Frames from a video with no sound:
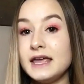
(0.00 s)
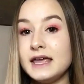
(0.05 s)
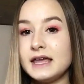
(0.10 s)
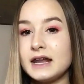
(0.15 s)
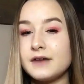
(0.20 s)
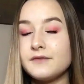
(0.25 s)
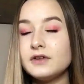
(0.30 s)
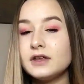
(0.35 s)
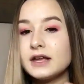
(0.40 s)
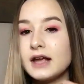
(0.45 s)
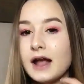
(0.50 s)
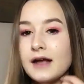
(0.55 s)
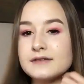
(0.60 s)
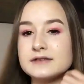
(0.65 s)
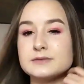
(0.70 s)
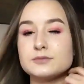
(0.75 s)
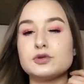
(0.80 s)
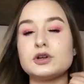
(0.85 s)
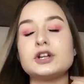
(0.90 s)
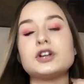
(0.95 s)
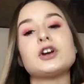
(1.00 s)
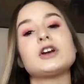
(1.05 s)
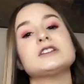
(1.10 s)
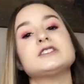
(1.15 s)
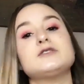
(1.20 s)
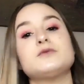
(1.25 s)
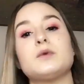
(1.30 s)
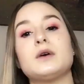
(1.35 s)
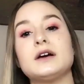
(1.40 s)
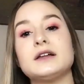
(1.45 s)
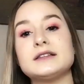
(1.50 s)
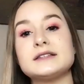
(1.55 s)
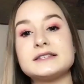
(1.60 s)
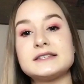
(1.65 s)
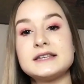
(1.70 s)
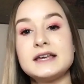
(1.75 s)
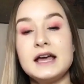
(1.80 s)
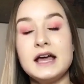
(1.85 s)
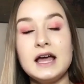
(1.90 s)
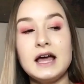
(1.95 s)
And I feel like I have some pretty crazy ones
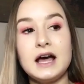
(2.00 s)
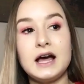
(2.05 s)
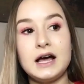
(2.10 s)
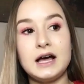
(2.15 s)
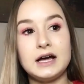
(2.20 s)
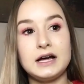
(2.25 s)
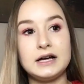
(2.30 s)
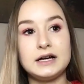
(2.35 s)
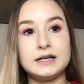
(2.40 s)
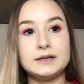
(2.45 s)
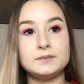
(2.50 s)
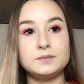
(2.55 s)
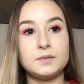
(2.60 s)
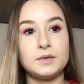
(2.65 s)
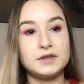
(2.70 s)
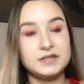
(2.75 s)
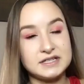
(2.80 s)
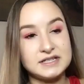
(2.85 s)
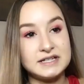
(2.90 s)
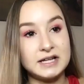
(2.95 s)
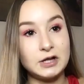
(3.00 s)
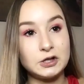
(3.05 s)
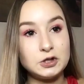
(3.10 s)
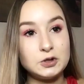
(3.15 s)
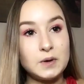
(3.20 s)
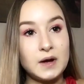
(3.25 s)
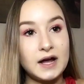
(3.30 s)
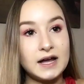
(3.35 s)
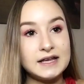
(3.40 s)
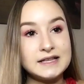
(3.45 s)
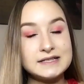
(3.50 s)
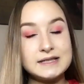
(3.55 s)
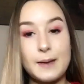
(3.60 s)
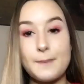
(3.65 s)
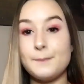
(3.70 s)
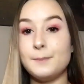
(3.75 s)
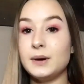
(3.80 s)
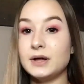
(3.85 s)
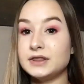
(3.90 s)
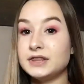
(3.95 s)
to tell you guys,
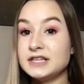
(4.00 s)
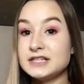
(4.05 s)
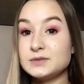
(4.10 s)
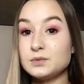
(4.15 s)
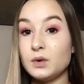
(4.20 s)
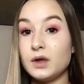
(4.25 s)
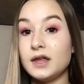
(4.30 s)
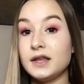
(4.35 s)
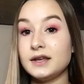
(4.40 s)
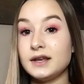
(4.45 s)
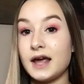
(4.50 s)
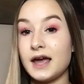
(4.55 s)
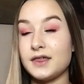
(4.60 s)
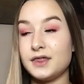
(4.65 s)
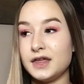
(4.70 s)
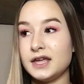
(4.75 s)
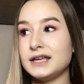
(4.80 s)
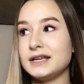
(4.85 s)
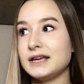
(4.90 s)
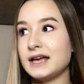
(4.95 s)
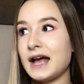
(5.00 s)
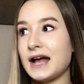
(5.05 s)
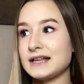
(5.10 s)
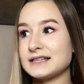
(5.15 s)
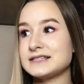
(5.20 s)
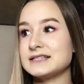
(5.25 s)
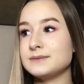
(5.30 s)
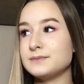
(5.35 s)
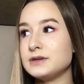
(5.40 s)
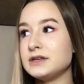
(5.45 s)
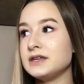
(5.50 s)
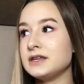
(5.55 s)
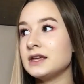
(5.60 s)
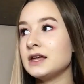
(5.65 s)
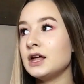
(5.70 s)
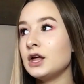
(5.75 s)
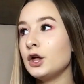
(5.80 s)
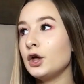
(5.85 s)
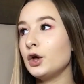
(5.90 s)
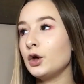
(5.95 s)
but this one I think has to be
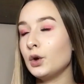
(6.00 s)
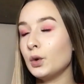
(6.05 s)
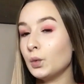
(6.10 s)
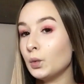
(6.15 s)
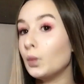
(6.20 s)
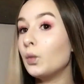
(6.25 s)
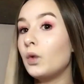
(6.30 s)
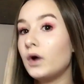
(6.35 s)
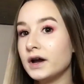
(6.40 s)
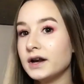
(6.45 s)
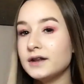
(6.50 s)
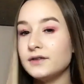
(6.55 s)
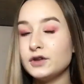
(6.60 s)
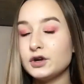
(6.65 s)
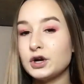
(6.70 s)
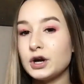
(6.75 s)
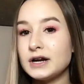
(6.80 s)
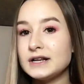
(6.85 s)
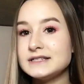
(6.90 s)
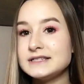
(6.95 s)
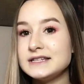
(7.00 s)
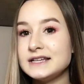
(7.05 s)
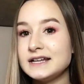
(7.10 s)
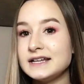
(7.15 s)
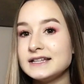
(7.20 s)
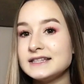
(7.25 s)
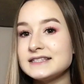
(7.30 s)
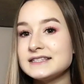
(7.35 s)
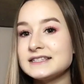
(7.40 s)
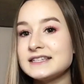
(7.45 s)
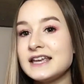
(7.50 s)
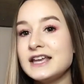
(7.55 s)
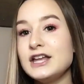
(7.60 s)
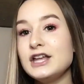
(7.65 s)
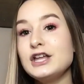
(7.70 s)
one of the craziest.